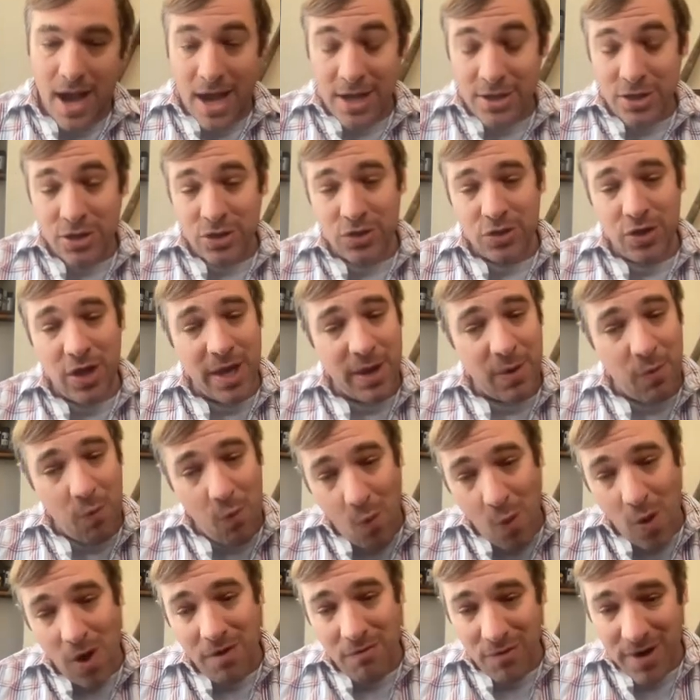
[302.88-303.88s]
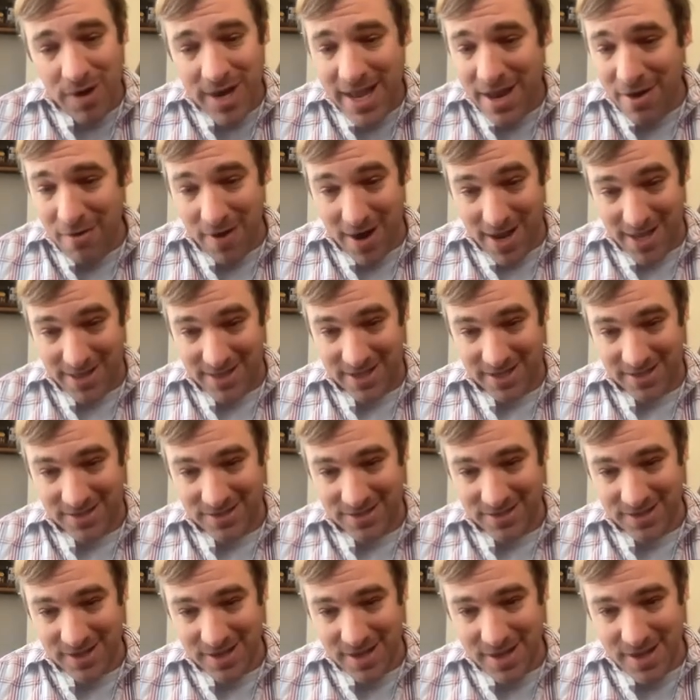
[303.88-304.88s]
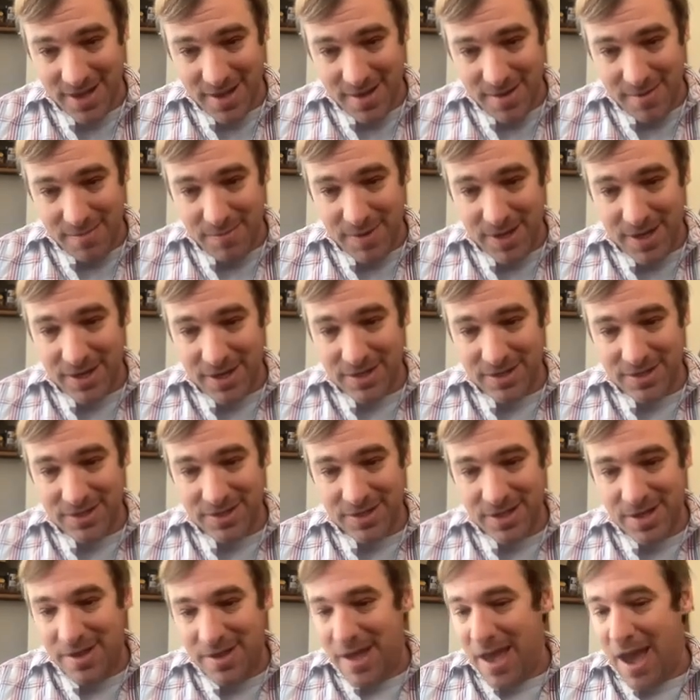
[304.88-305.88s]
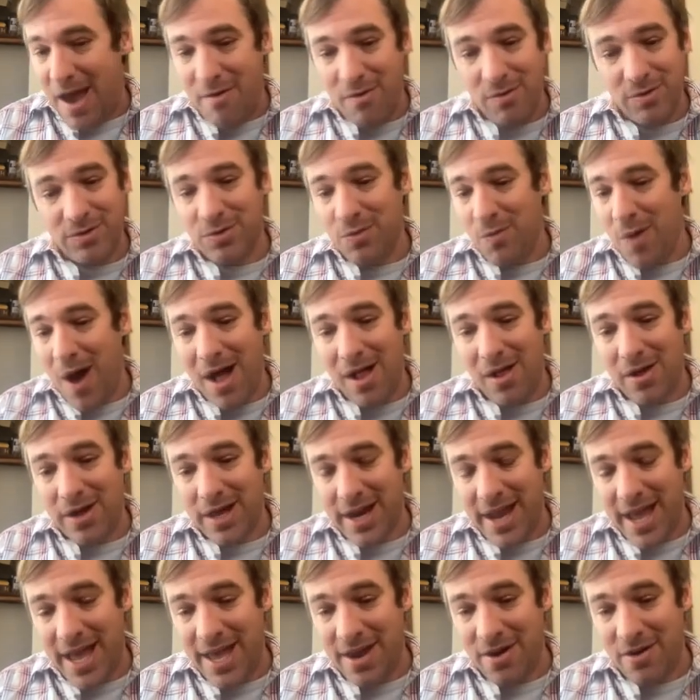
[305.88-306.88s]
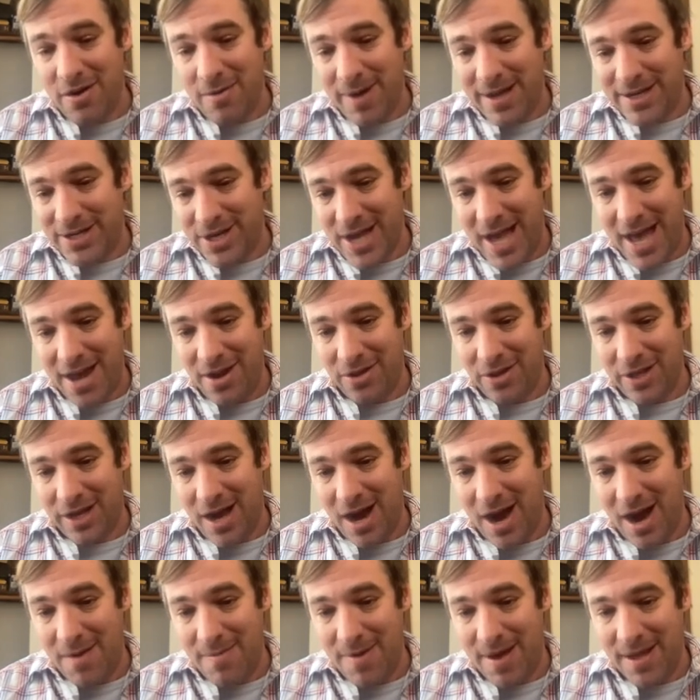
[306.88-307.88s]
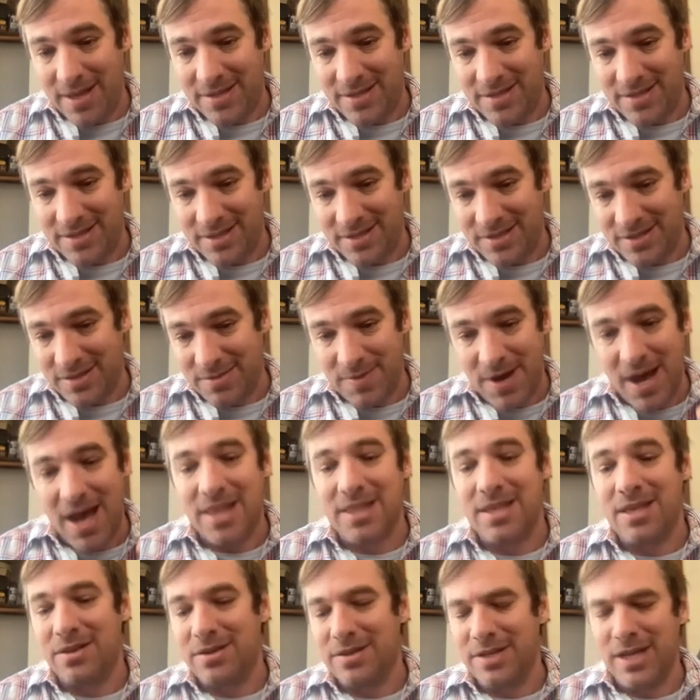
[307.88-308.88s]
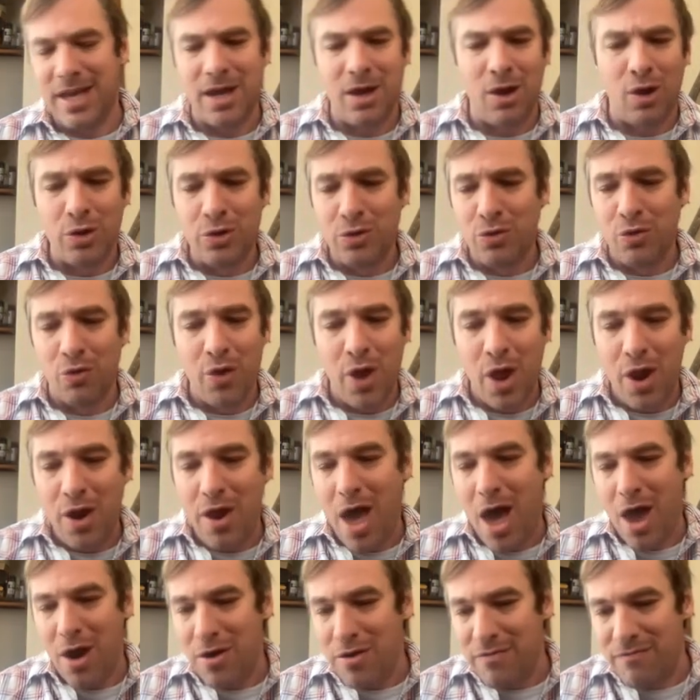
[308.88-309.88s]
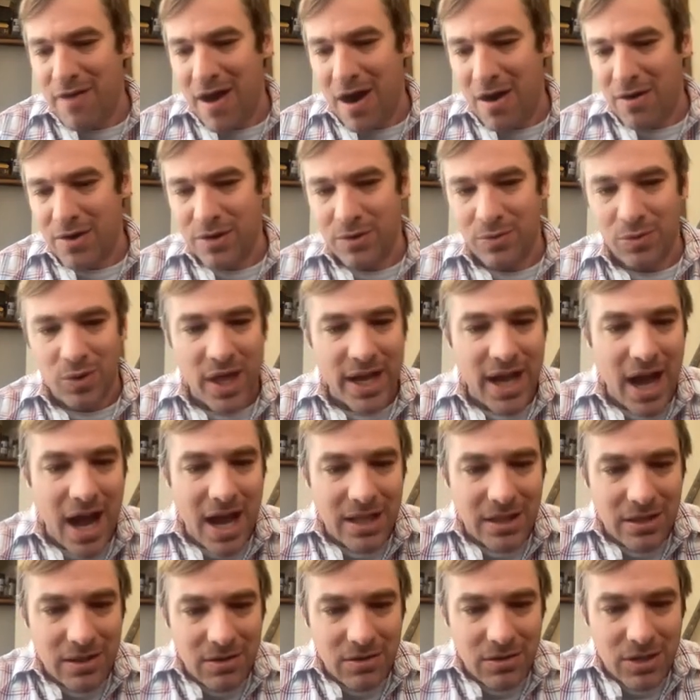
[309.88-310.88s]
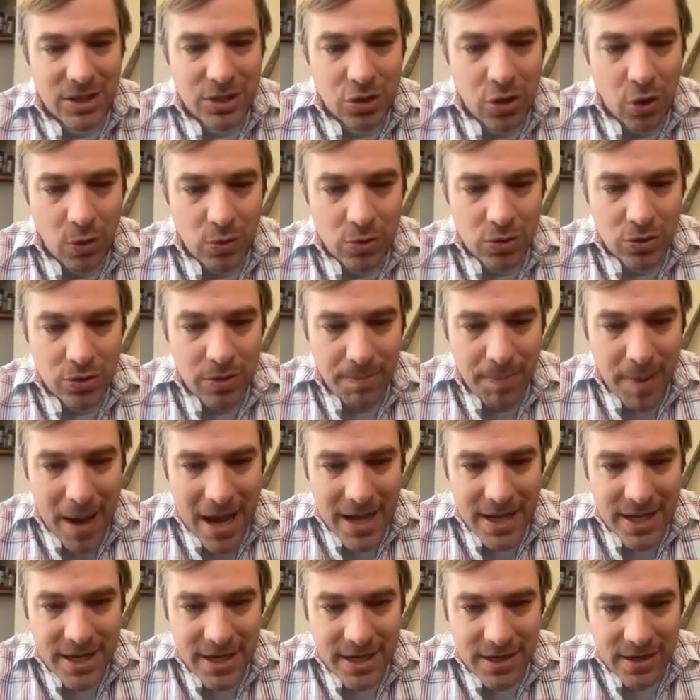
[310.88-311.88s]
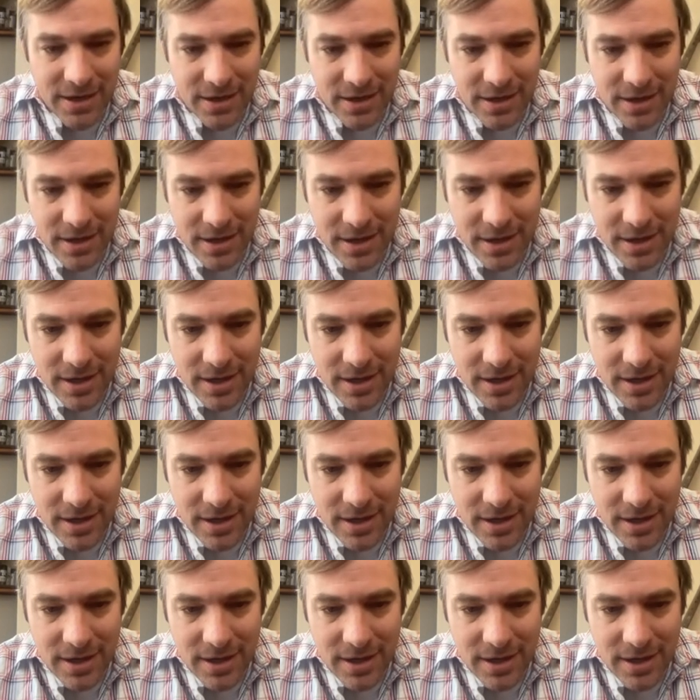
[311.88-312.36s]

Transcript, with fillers: I just like want to reiterate this because every once in a while I get a hater on my channel in the comments. Some guy the other day, oh, you don't add any value. Like I literally told you to buy here.